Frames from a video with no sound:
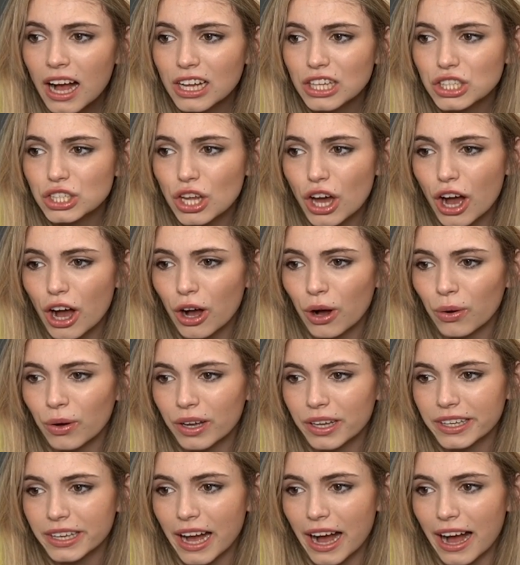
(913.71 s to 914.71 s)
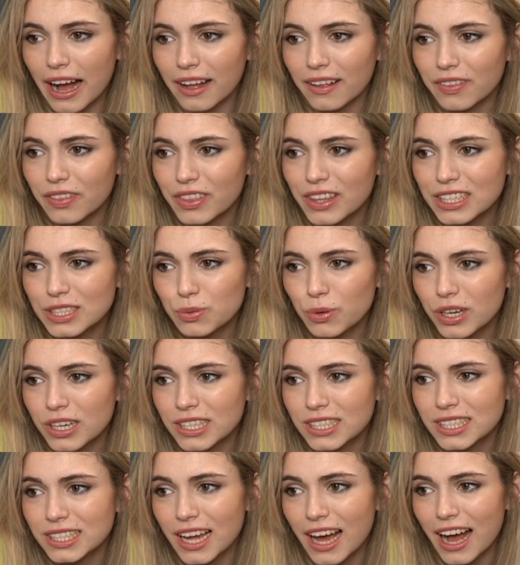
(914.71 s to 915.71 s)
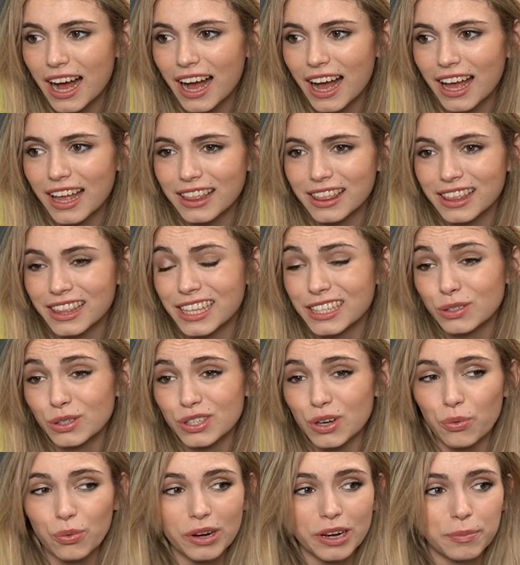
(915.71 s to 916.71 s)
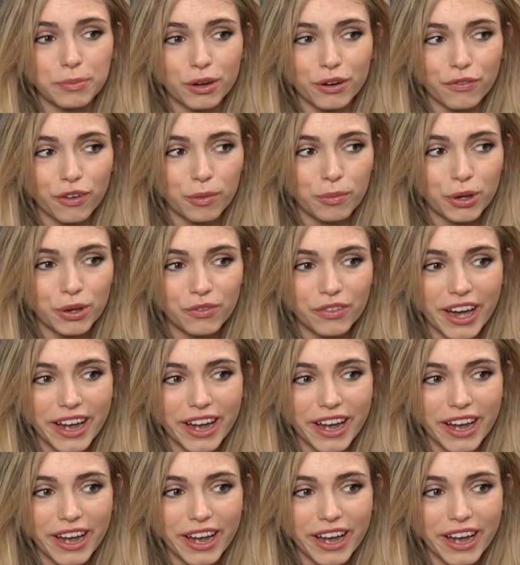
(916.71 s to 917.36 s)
So yeah, this was a really beautiful move.